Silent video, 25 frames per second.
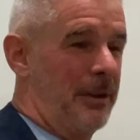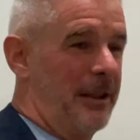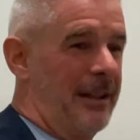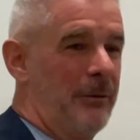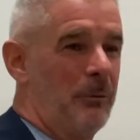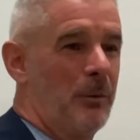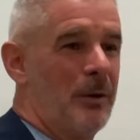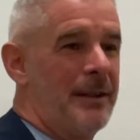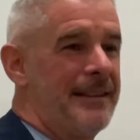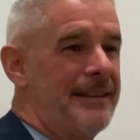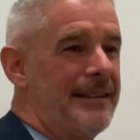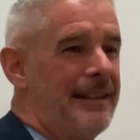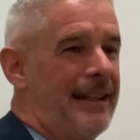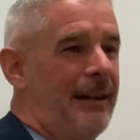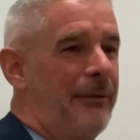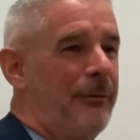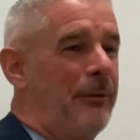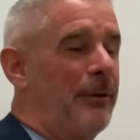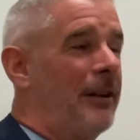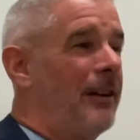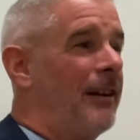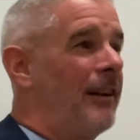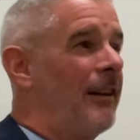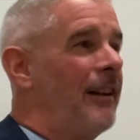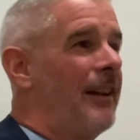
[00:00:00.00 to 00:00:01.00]
But it was
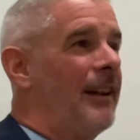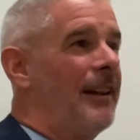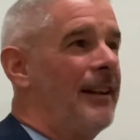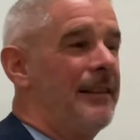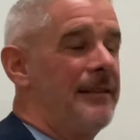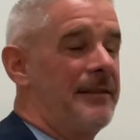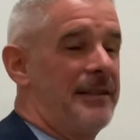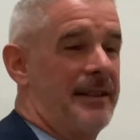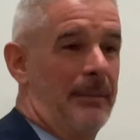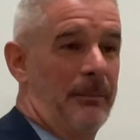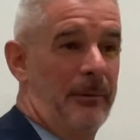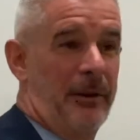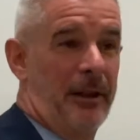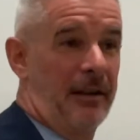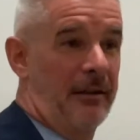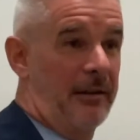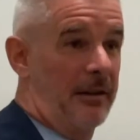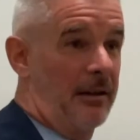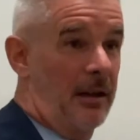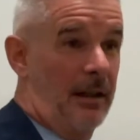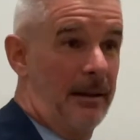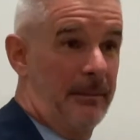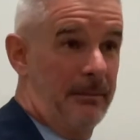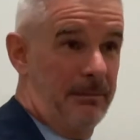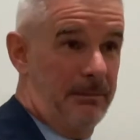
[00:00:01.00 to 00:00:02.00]
never something
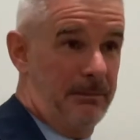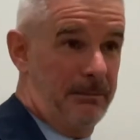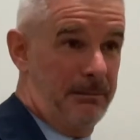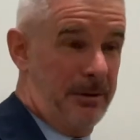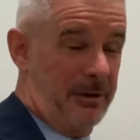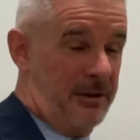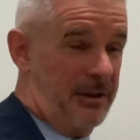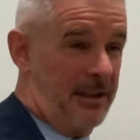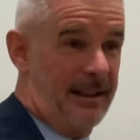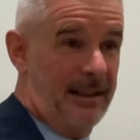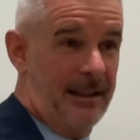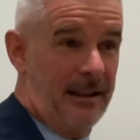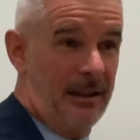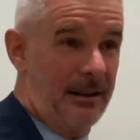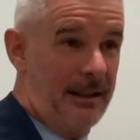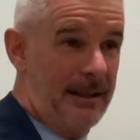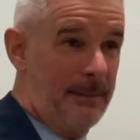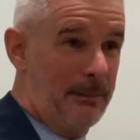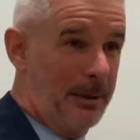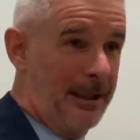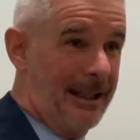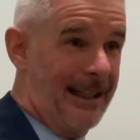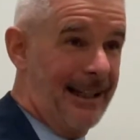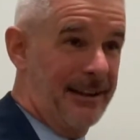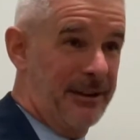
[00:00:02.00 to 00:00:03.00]
that I
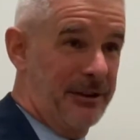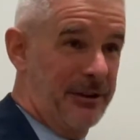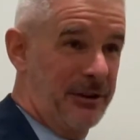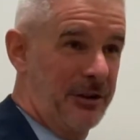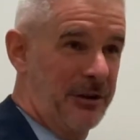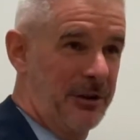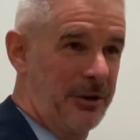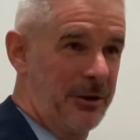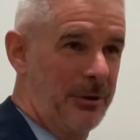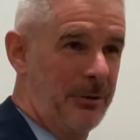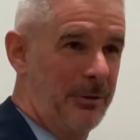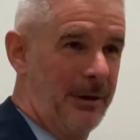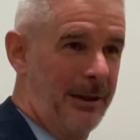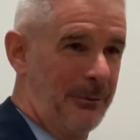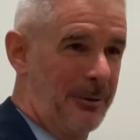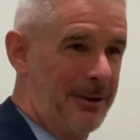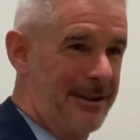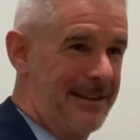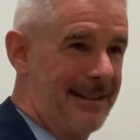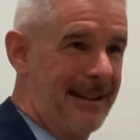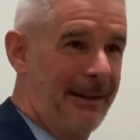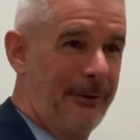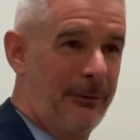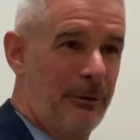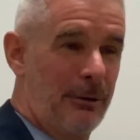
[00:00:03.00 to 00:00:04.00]
particularly planned to do. It
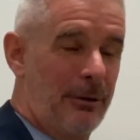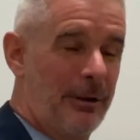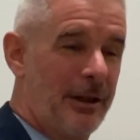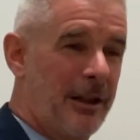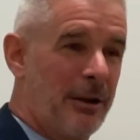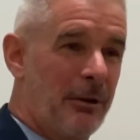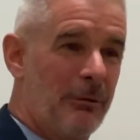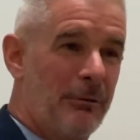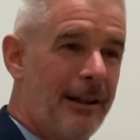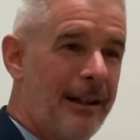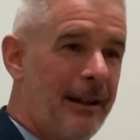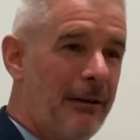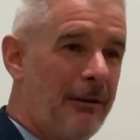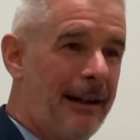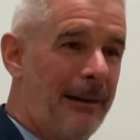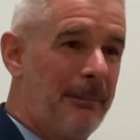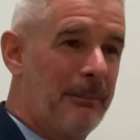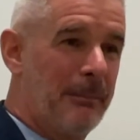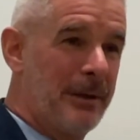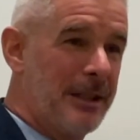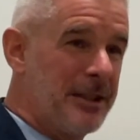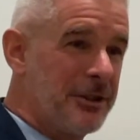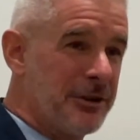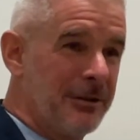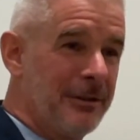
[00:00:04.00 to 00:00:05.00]
was never a career
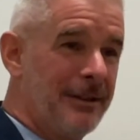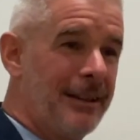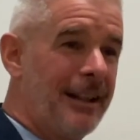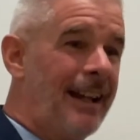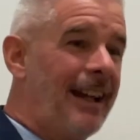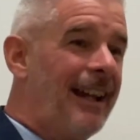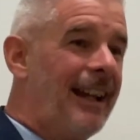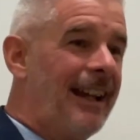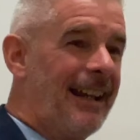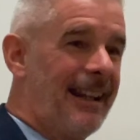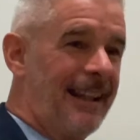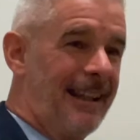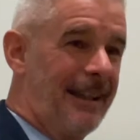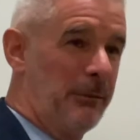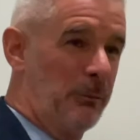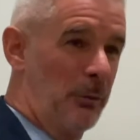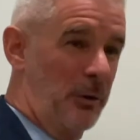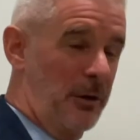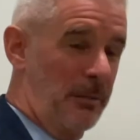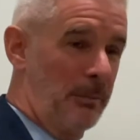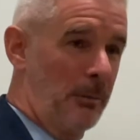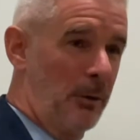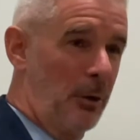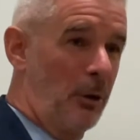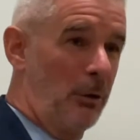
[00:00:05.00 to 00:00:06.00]
ambition. It
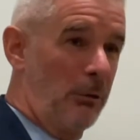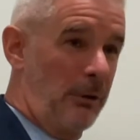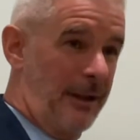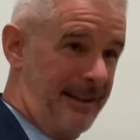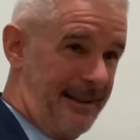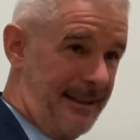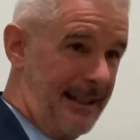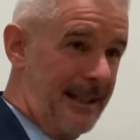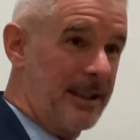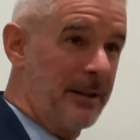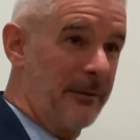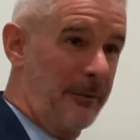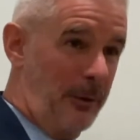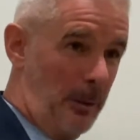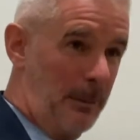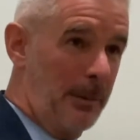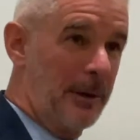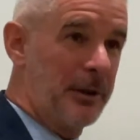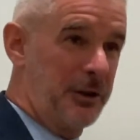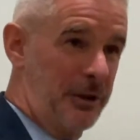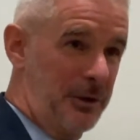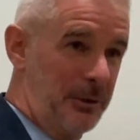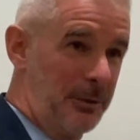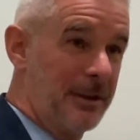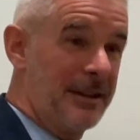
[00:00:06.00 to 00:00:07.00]
was more a set of
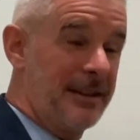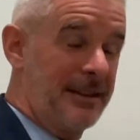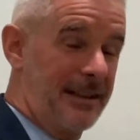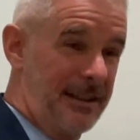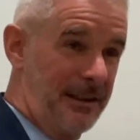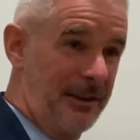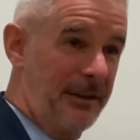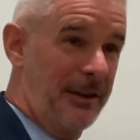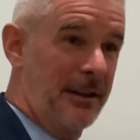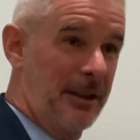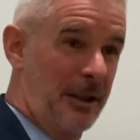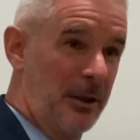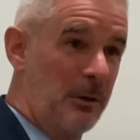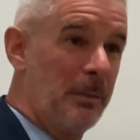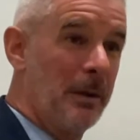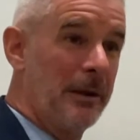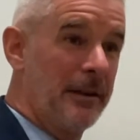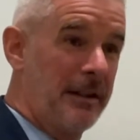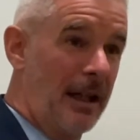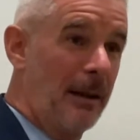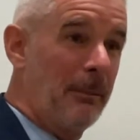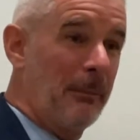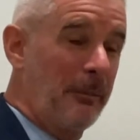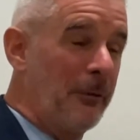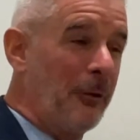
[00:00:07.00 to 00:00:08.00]
opportunities that
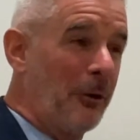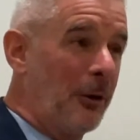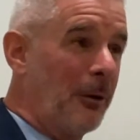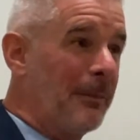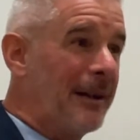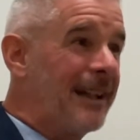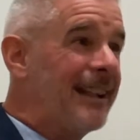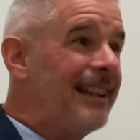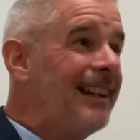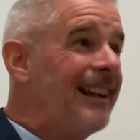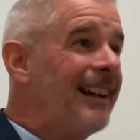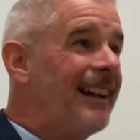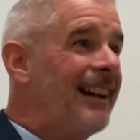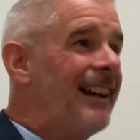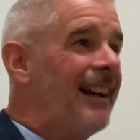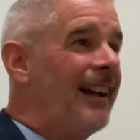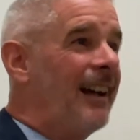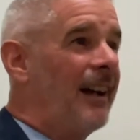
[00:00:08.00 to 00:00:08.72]
opened up for me.